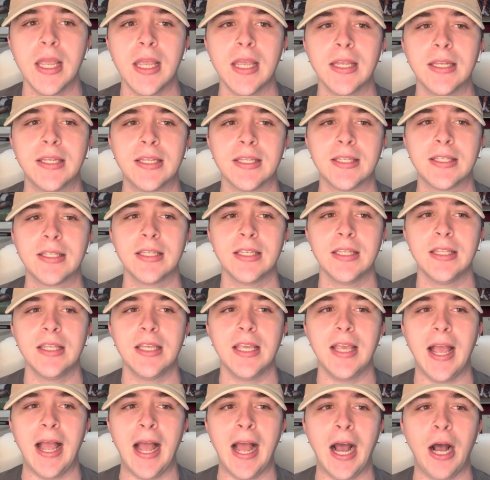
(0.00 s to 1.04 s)
And to see
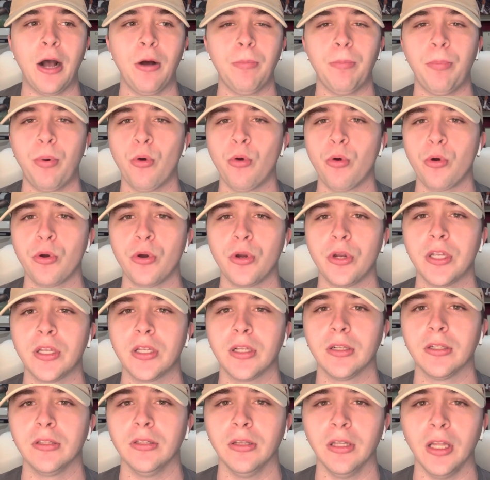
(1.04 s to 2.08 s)
the
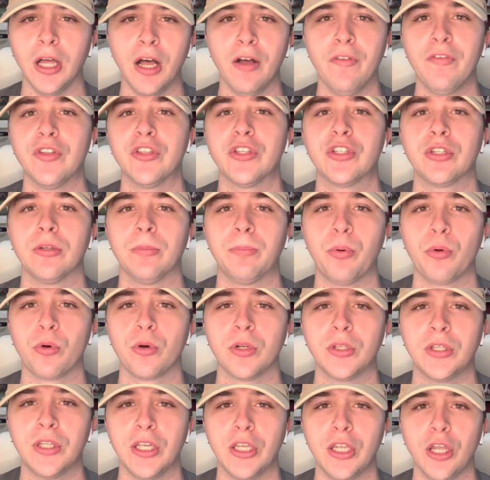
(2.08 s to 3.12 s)
outpouring love and
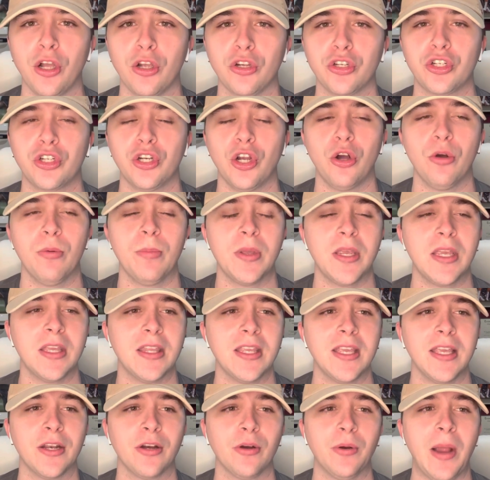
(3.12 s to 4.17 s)
support that y'all show me,
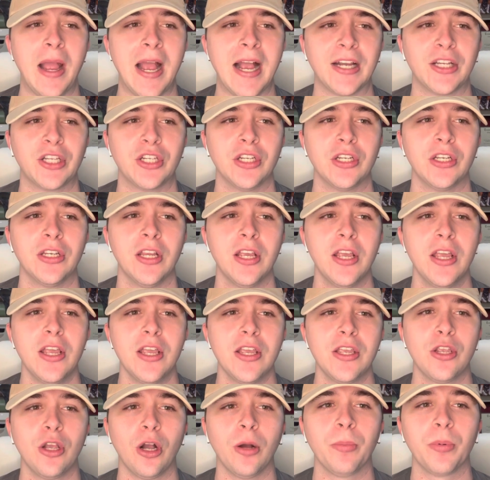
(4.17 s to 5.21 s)
the interaction
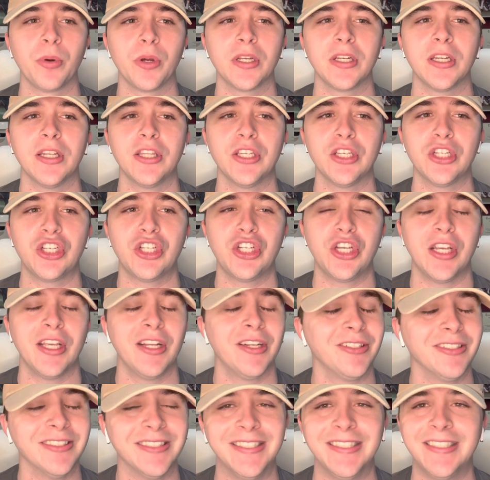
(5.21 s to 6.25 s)
y'all bring to this
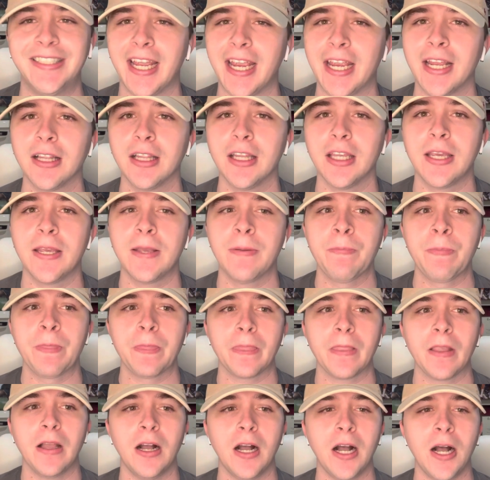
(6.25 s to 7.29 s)
channel daily,
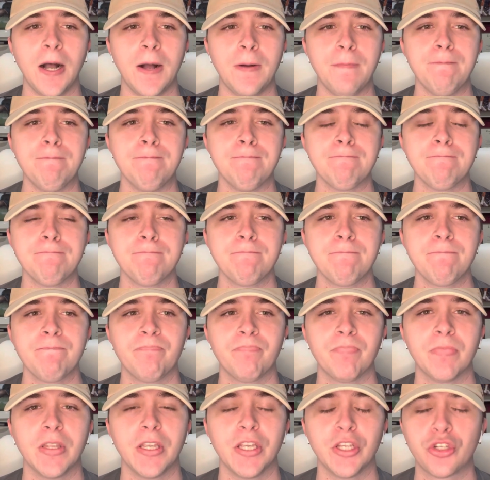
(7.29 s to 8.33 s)
um,
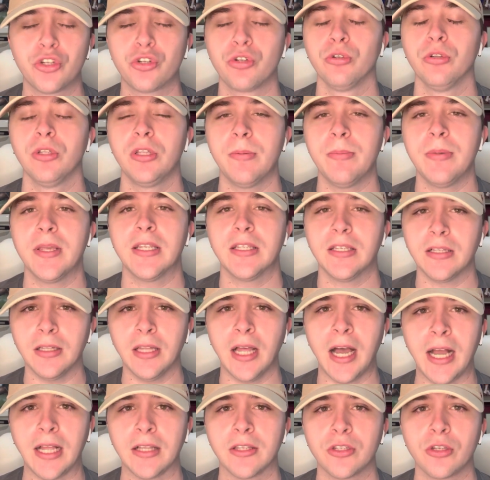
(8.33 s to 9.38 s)
it truly means a
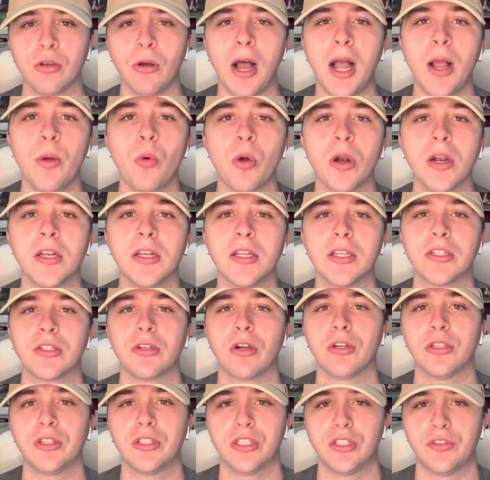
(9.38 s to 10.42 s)
lot. So I wanted to
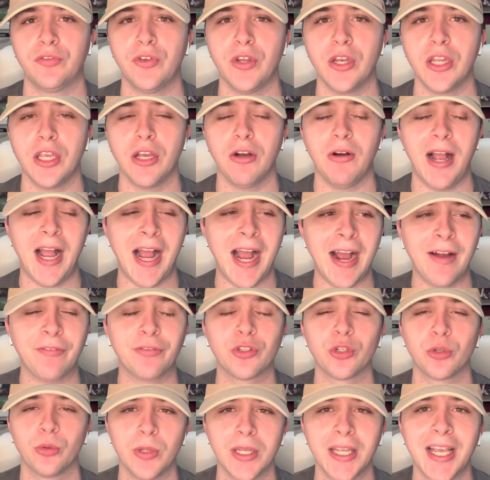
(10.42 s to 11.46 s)
start this video
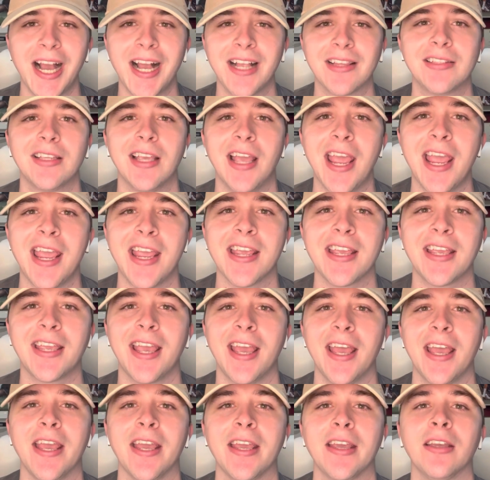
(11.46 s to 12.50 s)
after we got to
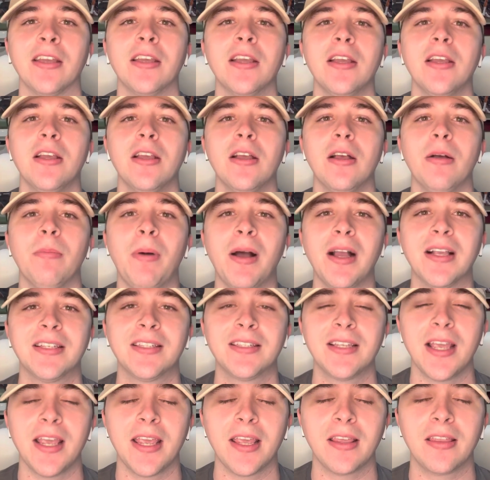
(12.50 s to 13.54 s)
8K by
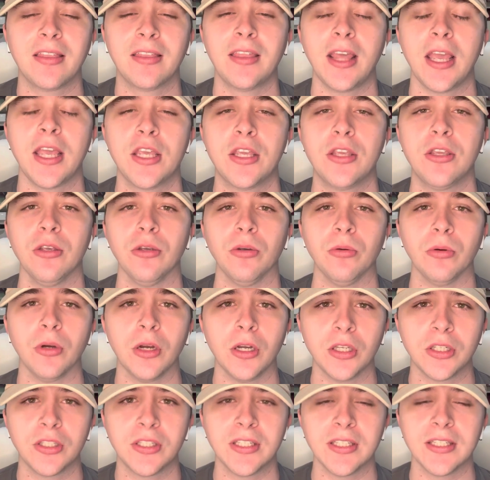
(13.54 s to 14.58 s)
saying thank you,
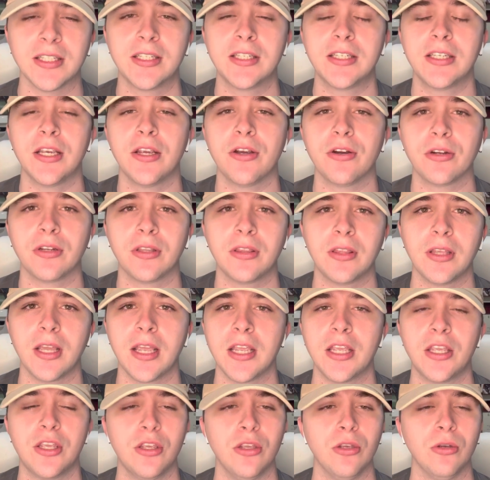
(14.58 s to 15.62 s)
a sincere
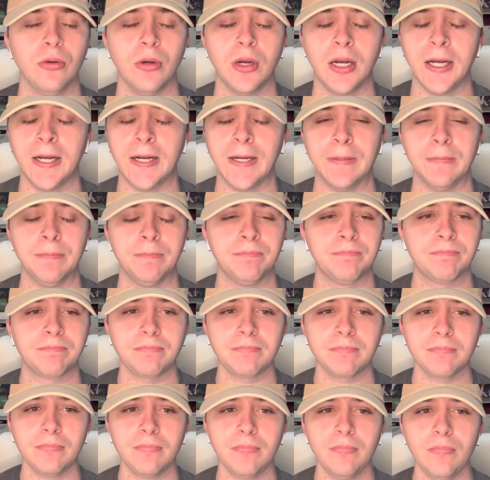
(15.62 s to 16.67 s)
thank you. Um,
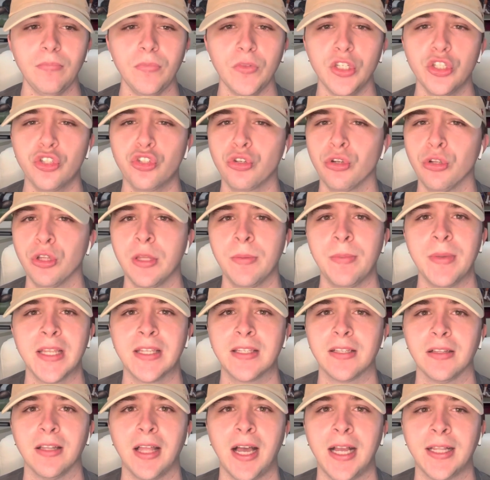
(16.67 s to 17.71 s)
it truly
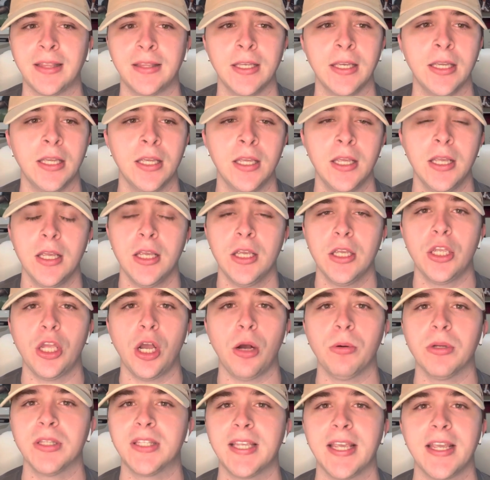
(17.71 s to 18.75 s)
means a lot that
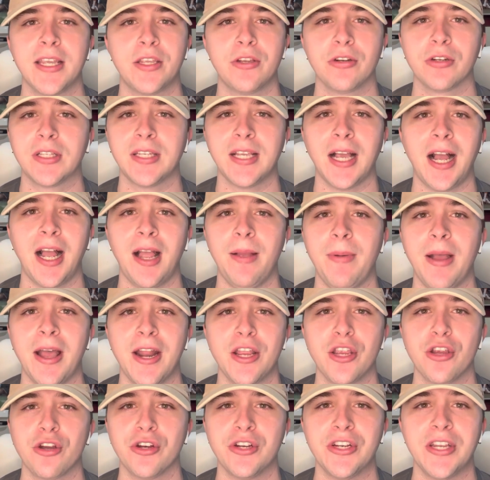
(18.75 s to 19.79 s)
y'all would take your time out
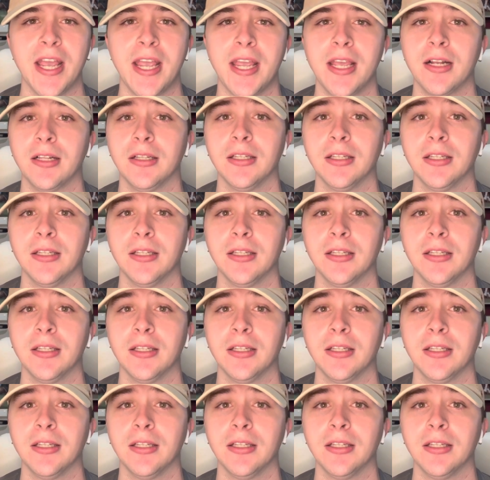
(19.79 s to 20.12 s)
of your day to